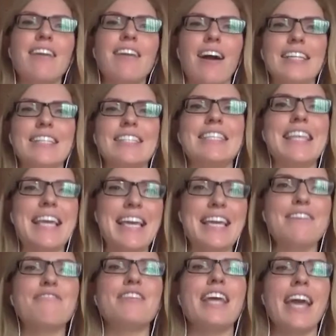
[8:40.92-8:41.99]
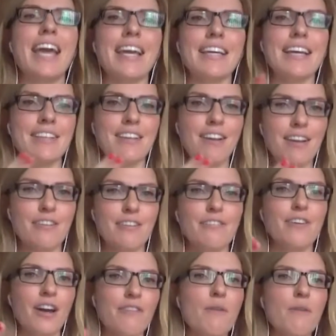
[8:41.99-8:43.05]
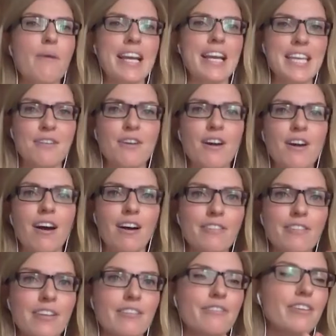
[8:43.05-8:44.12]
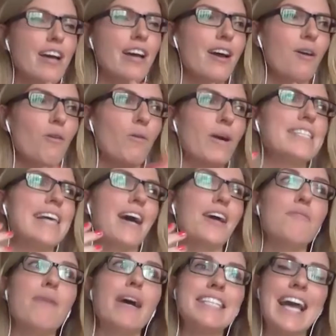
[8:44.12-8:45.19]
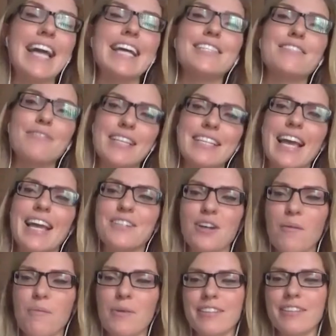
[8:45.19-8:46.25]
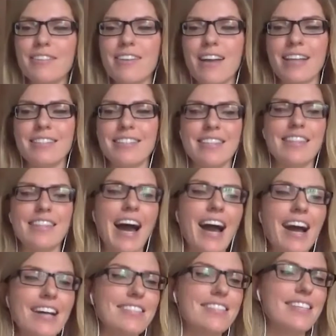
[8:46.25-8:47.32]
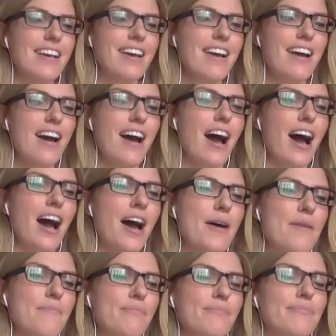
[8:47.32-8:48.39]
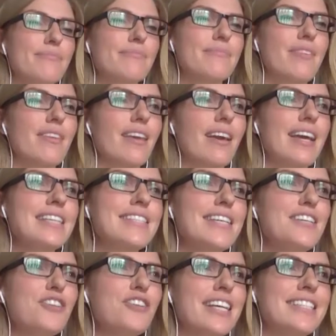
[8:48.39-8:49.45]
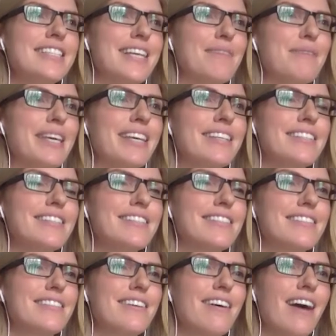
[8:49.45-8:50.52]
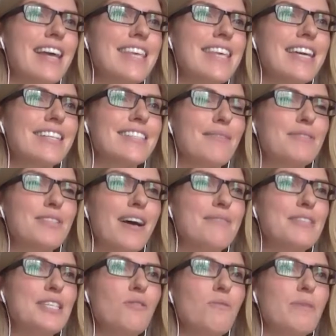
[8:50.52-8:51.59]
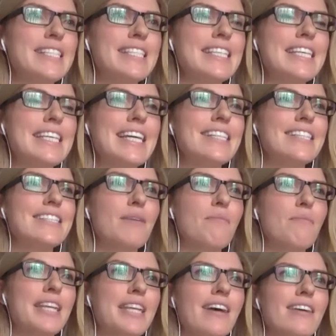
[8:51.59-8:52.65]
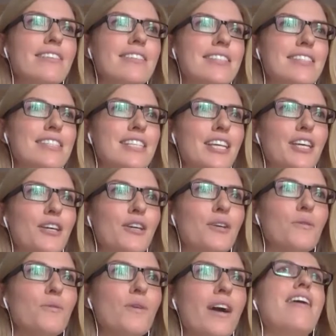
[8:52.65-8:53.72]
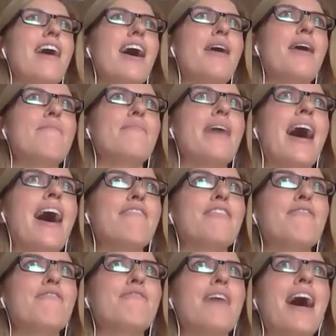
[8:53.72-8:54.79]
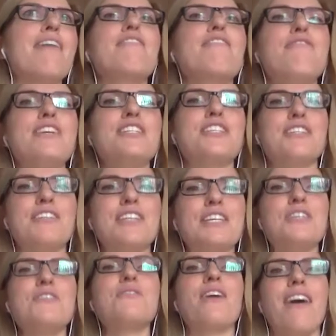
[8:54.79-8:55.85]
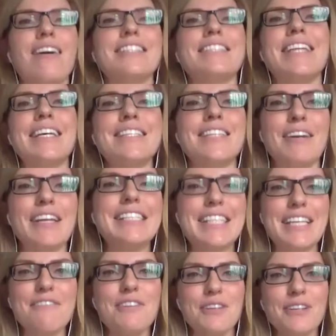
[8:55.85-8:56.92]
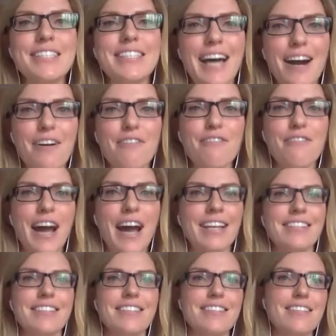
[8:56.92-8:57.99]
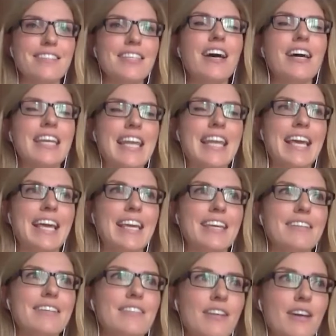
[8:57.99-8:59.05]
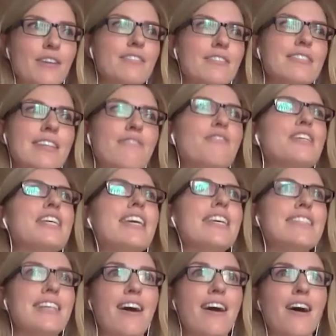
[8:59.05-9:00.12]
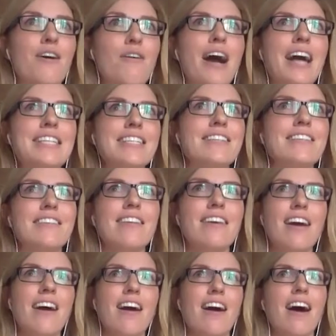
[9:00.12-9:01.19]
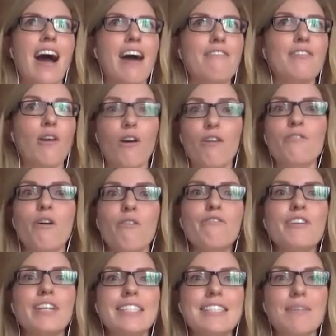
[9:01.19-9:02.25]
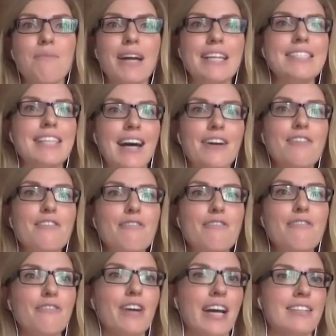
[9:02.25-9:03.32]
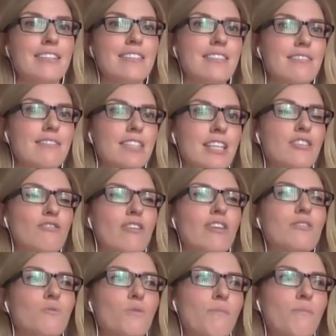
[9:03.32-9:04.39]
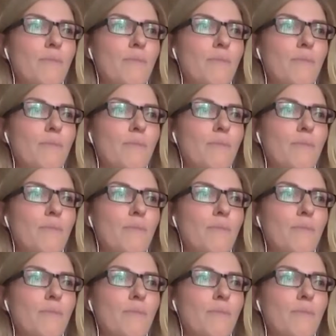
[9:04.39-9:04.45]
clients in the evening, and kind of over about a year and a half, kind of went down in my days from the day job and and did that. Um, it's interesting because I think sometimes you almost need someone else to um, have a have a vision that you can't necessarily see for yourself. And certainly, you know, several years ago, I didn't have a lot of confidence in myself and you know struggled with